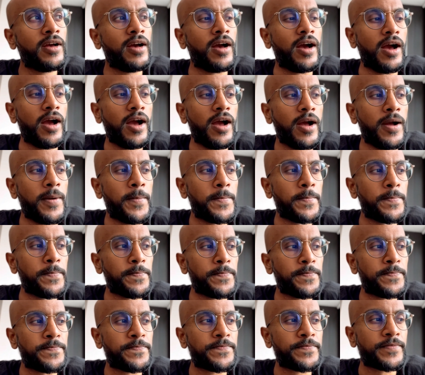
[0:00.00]

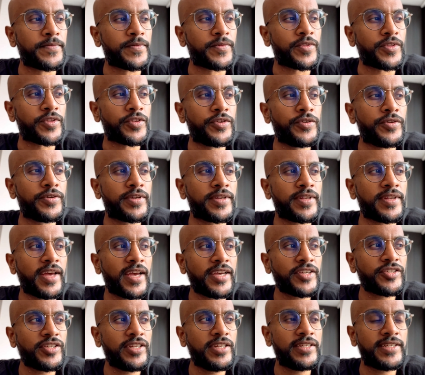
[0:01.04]
you can
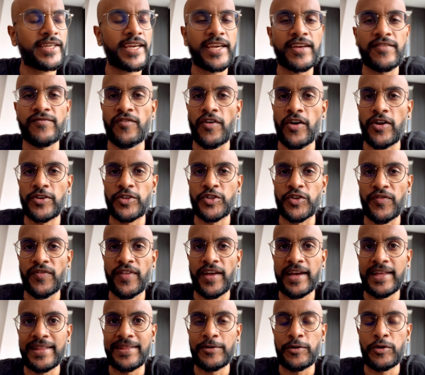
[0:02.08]
actually take advantage of
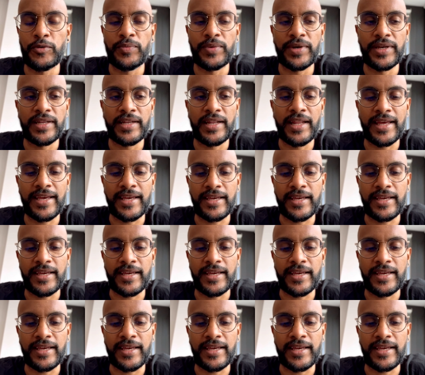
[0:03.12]
that a little bit.